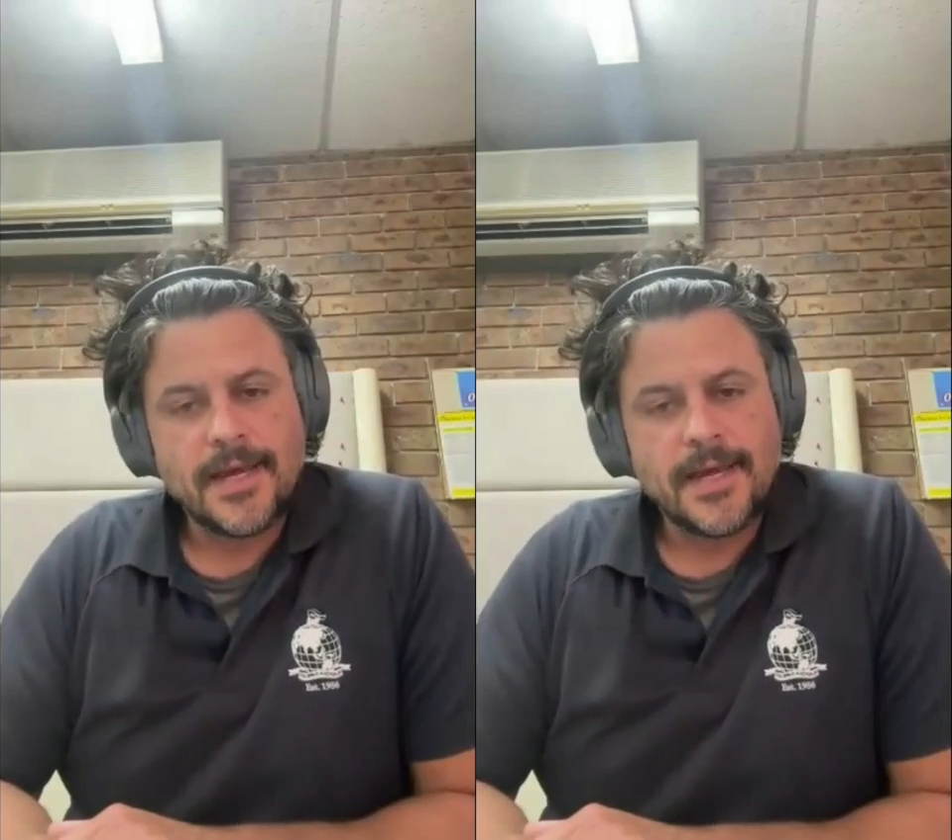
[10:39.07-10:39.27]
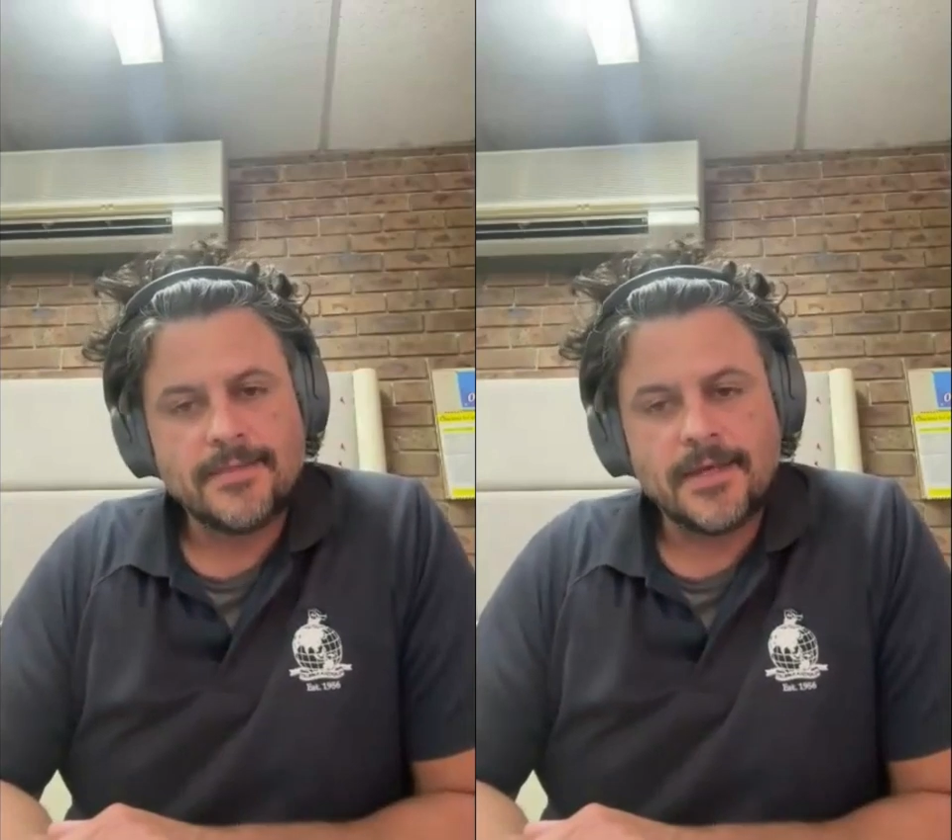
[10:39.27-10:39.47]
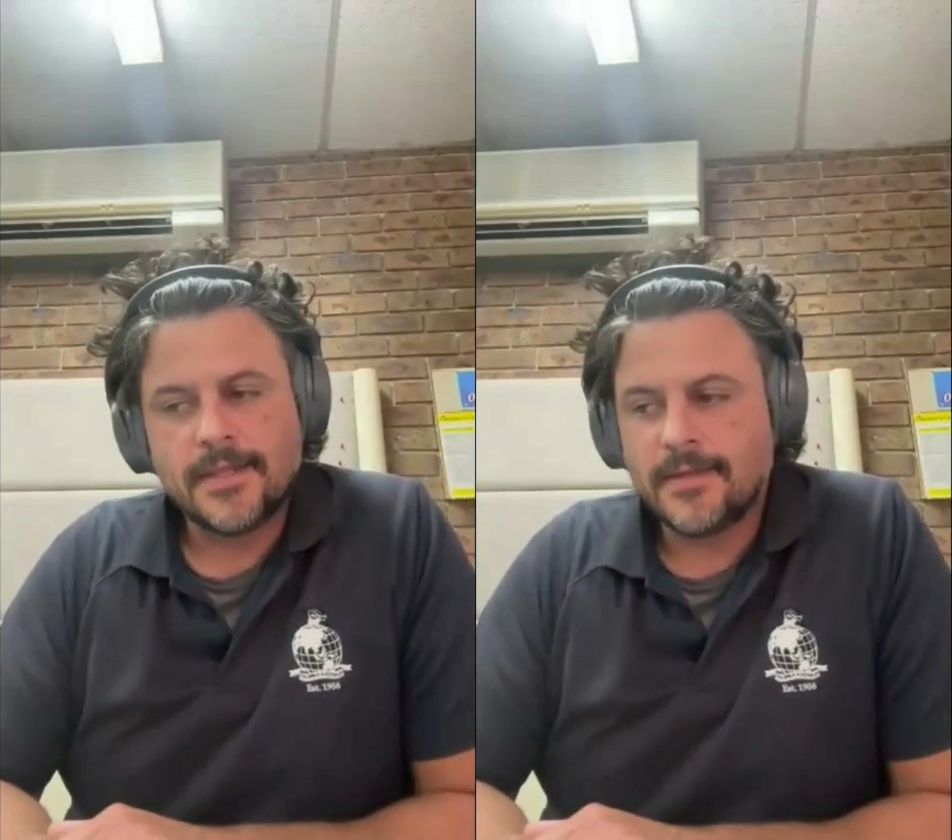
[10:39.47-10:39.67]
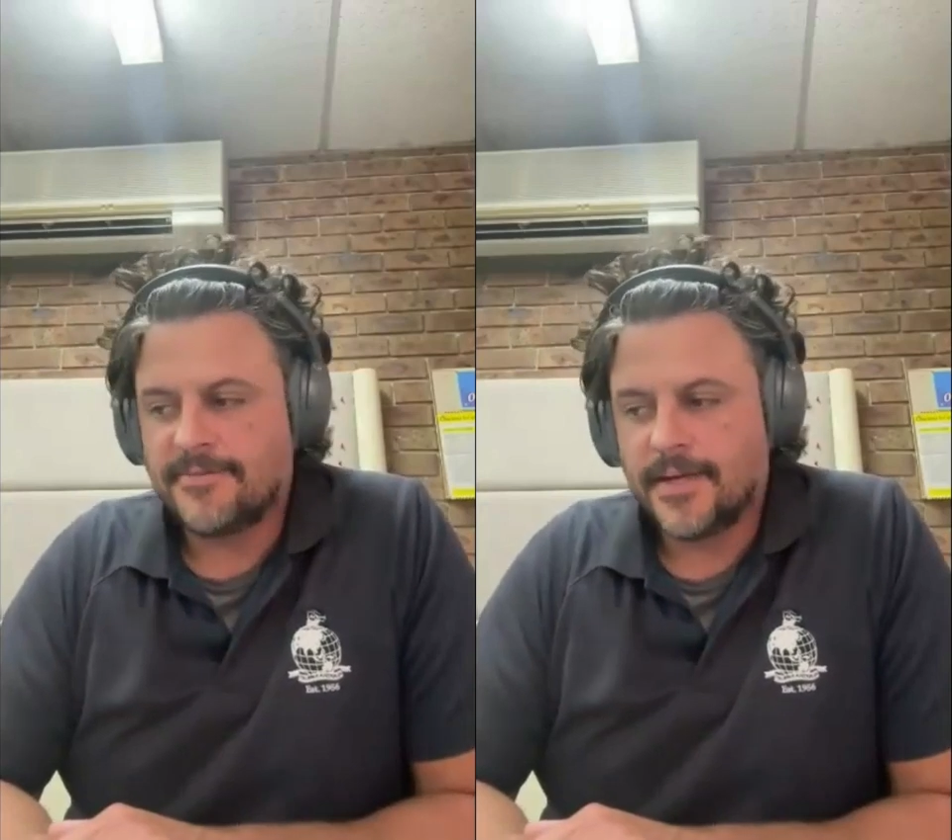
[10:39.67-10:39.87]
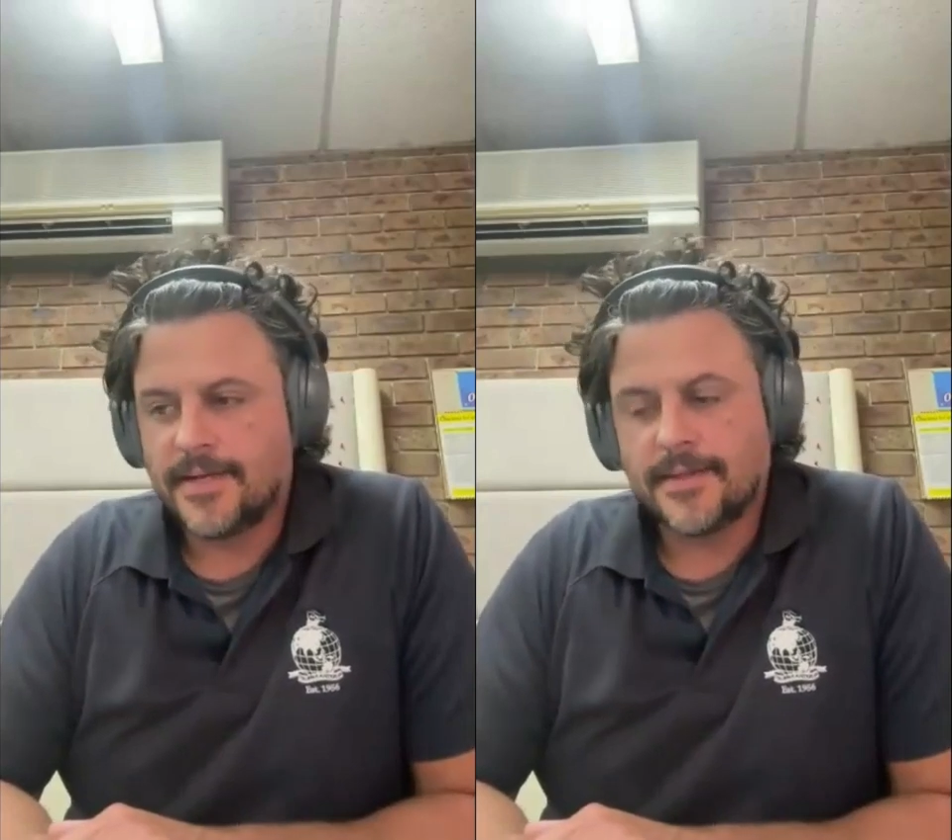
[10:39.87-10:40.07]
and then they've
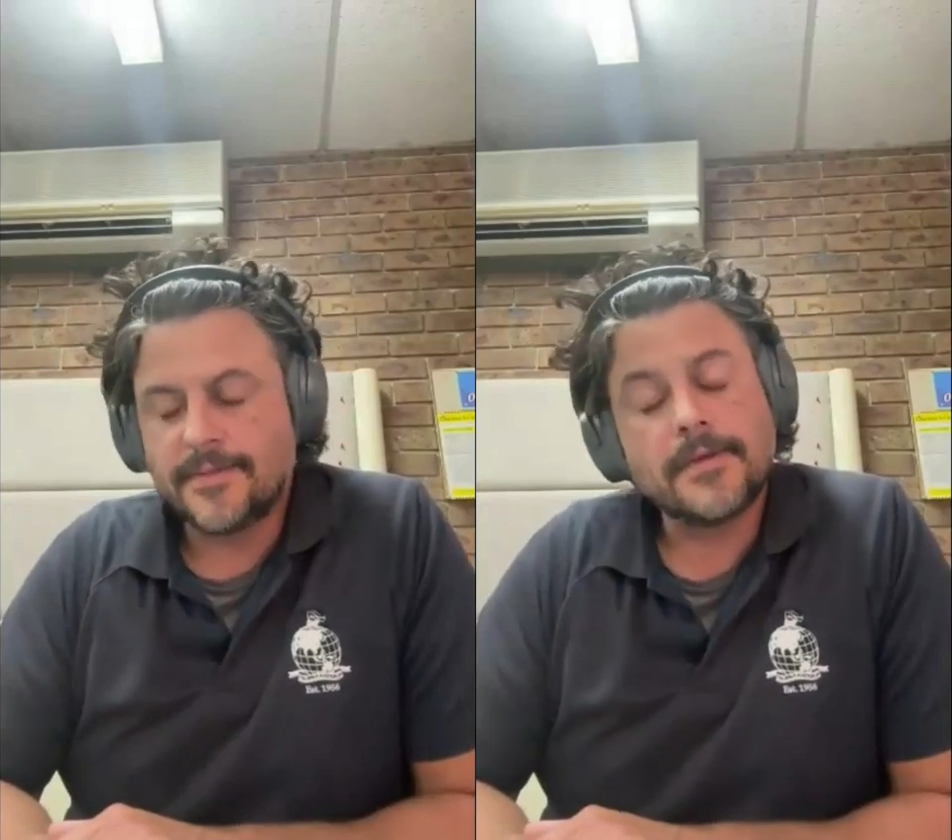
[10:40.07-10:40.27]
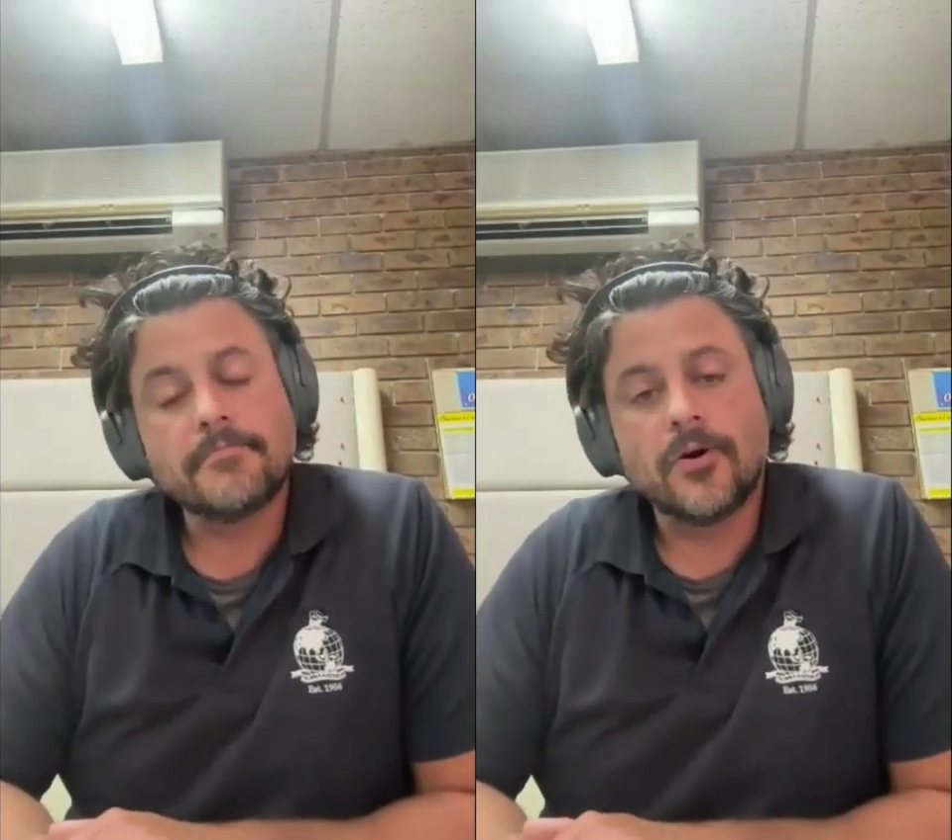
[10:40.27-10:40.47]
found out their